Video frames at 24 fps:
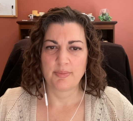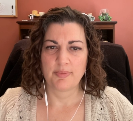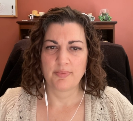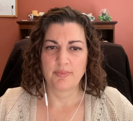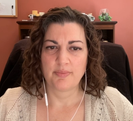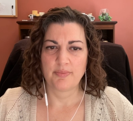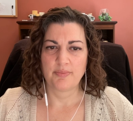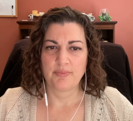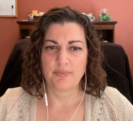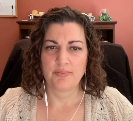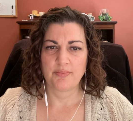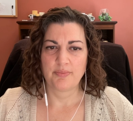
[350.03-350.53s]

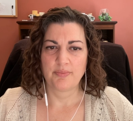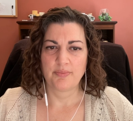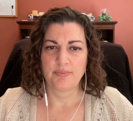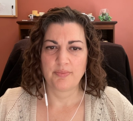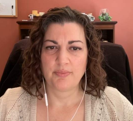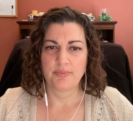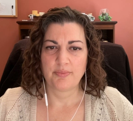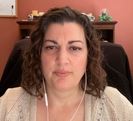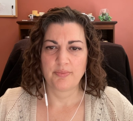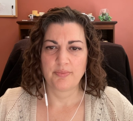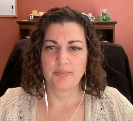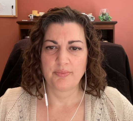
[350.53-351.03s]

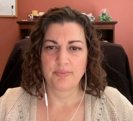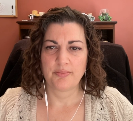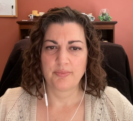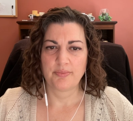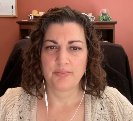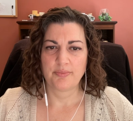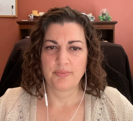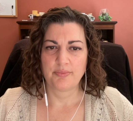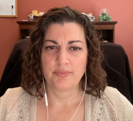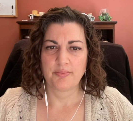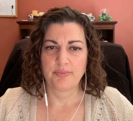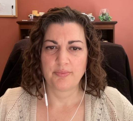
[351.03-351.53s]

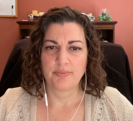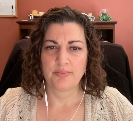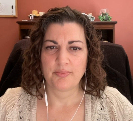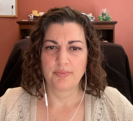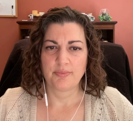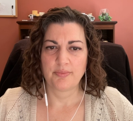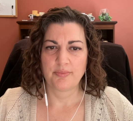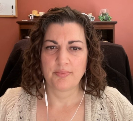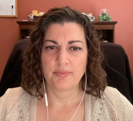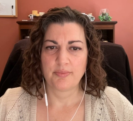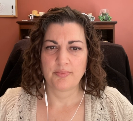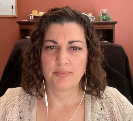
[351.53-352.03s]

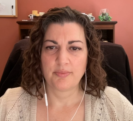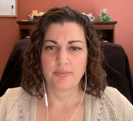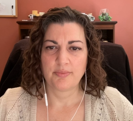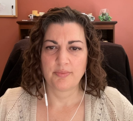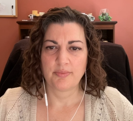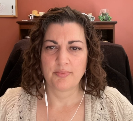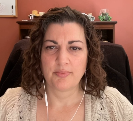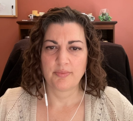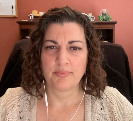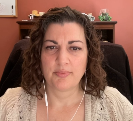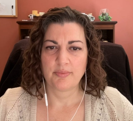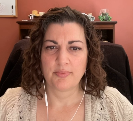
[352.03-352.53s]

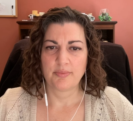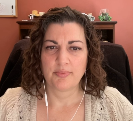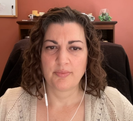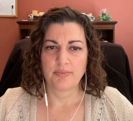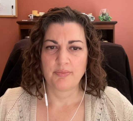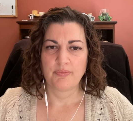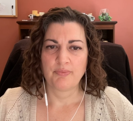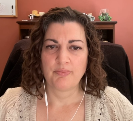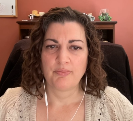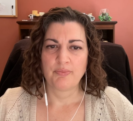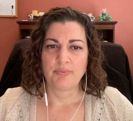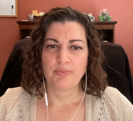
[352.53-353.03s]

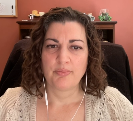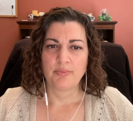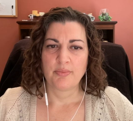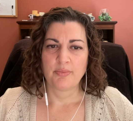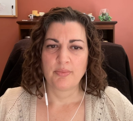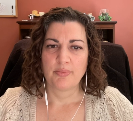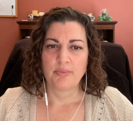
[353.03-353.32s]
(no one is talking)